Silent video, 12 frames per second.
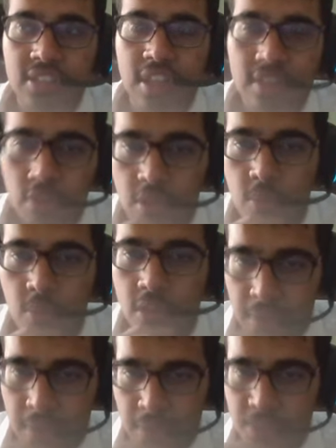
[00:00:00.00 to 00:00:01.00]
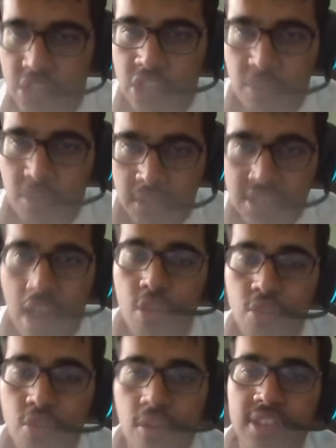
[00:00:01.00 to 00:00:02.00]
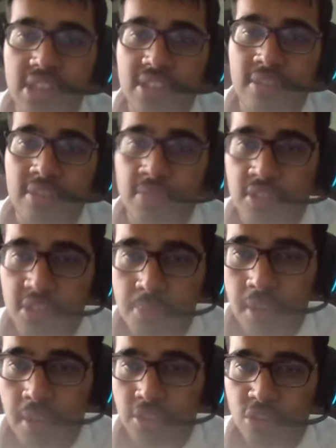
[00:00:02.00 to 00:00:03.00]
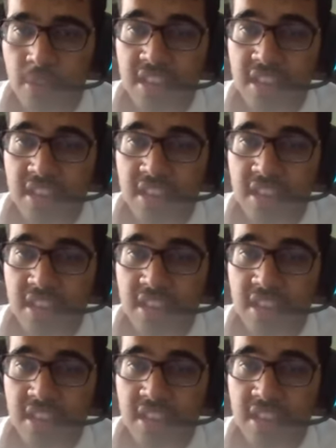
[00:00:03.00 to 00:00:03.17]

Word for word: and they're in a really bad position because now Ukraine's next game is against Belgium,